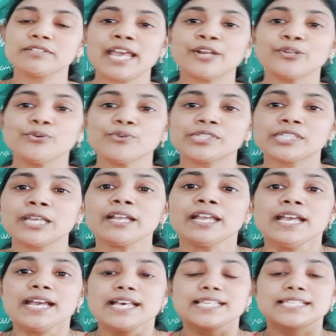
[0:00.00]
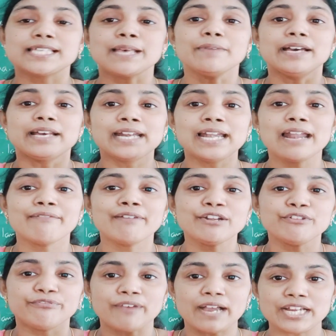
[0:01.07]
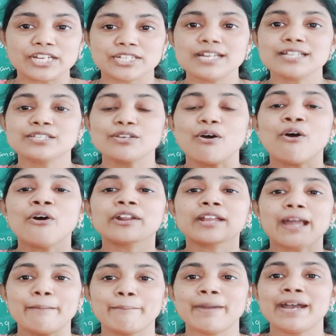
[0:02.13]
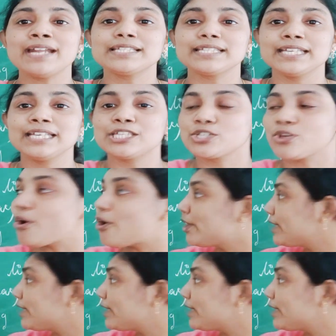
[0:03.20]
They are using some relevant functions or commands is called